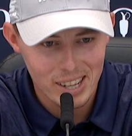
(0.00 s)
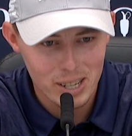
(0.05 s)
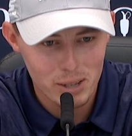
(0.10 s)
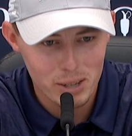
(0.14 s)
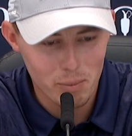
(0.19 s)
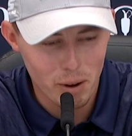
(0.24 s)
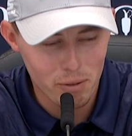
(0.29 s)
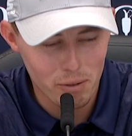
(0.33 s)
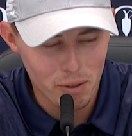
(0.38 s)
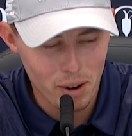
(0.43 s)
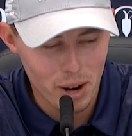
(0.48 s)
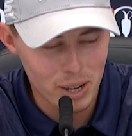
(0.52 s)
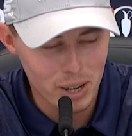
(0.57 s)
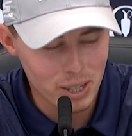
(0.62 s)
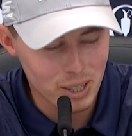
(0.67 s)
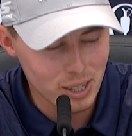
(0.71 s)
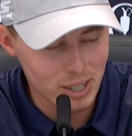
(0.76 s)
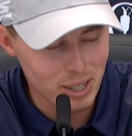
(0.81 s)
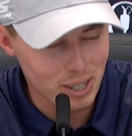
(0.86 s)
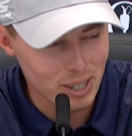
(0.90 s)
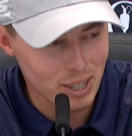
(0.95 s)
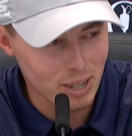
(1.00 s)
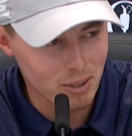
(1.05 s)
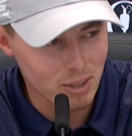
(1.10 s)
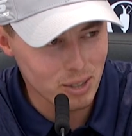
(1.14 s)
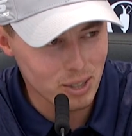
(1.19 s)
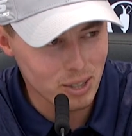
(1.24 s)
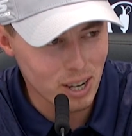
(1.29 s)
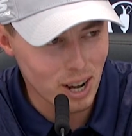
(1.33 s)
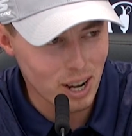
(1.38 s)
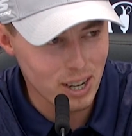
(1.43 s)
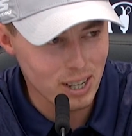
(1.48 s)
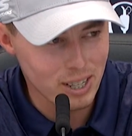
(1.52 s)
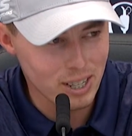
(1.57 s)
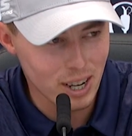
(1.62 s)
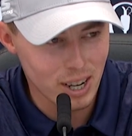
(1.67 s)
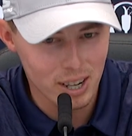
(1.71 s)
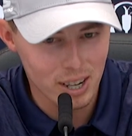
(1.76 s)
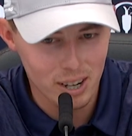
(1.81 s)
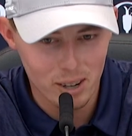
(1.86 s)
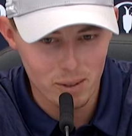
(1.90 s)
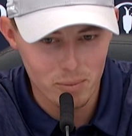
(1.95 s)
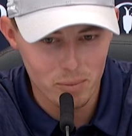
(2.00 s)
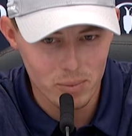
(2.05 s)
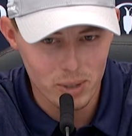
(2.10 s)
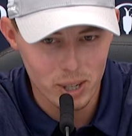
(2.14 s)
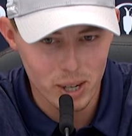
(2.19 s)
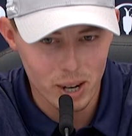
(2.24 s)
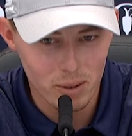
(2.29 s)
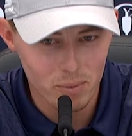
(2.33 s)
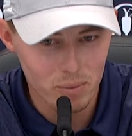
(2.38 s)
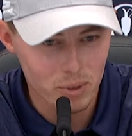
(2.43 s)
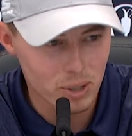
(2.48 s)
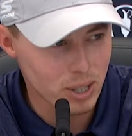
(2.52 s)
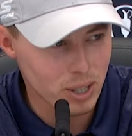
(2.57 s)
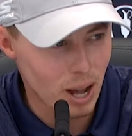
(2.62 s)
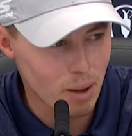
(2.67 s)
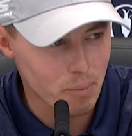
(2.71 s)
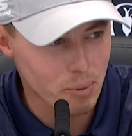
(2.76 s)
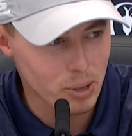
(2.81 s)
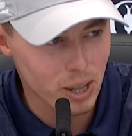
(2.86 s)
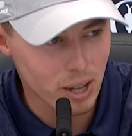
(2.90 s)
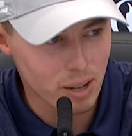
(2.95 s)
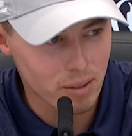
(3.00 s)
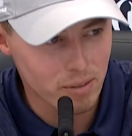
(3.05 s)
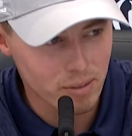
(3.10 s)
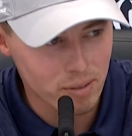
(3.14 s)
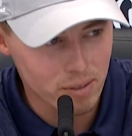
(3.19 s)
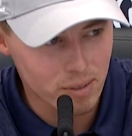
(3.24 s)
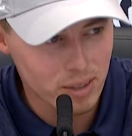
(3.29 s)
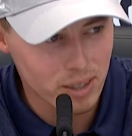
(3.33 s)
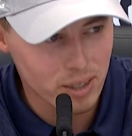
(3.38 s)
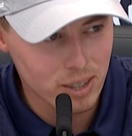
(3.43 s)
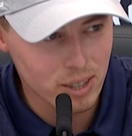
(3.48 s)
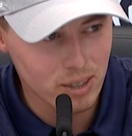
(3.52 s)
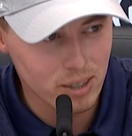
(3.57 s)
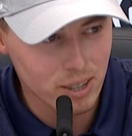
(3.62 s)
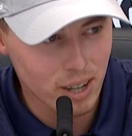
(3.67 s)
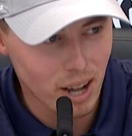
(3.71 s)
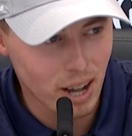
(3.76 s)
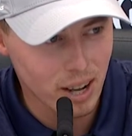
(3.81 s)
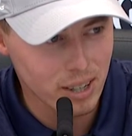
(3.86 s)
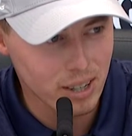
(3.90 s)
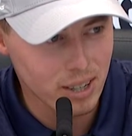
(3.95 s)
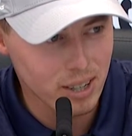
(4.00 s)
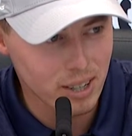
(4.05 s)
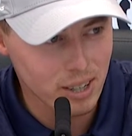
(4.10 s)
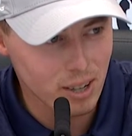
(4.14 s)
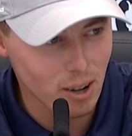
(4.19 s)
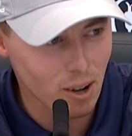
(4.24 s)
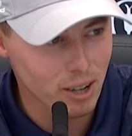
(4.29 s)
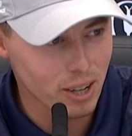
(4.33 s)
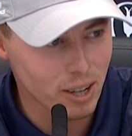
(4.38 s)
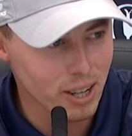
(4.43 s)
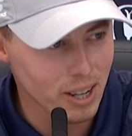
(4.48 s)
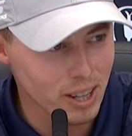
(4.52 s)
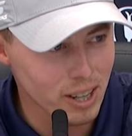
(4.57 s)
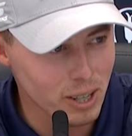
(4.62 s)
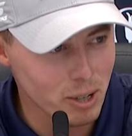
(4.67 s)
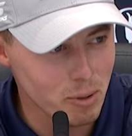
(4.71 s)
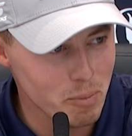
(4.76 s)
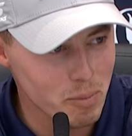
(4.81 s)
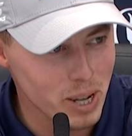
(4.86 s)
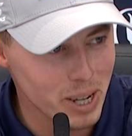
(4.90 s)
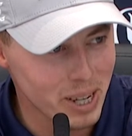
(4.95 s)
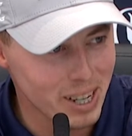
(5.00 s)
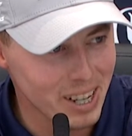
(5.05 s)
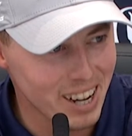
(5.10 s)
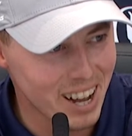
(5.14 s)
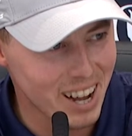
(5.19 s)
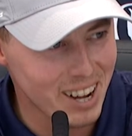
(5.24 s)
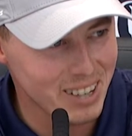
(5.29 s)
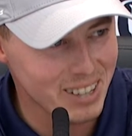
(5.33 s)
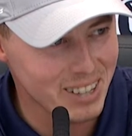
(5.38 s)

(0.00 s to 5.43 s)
my friends, and I was kind of saying, I'm just happy that I've still kind of got it a little bit, you know.